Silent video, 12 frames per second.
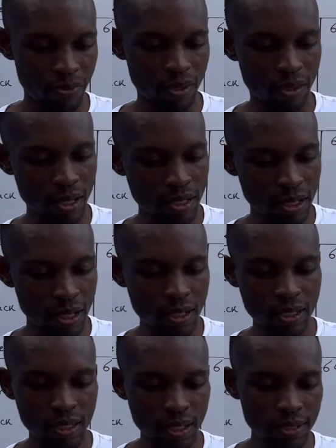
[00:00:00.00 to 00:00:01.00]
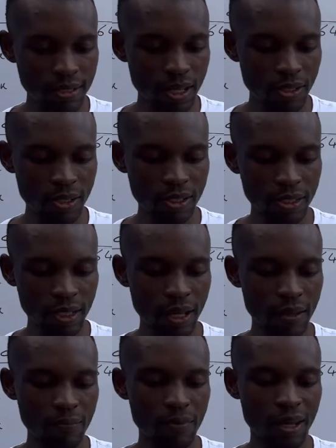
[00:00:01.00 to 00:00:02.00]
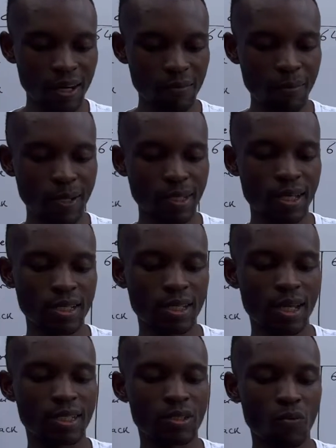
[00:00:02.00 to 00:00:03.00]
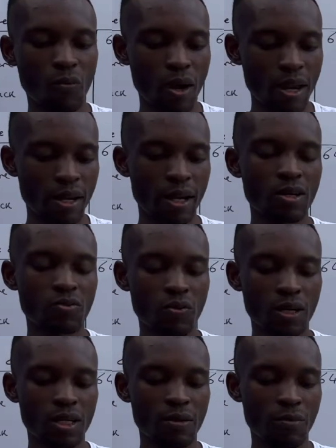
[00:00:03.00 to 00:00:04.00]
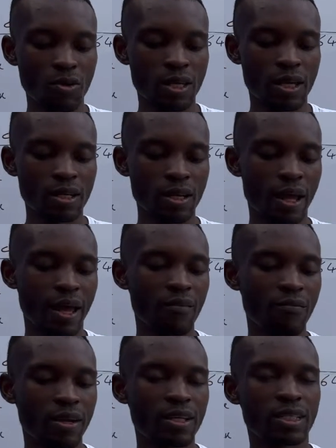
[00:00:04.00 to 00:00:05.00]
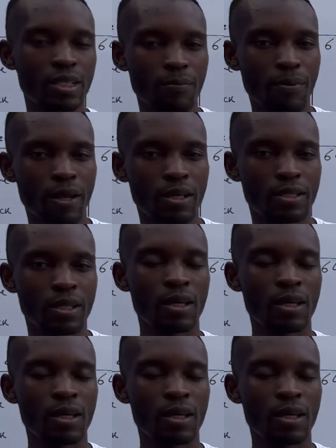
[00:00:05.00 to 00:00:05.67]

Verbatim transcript: They said 30,000 share repurchase at one hundred twenty more than average share price.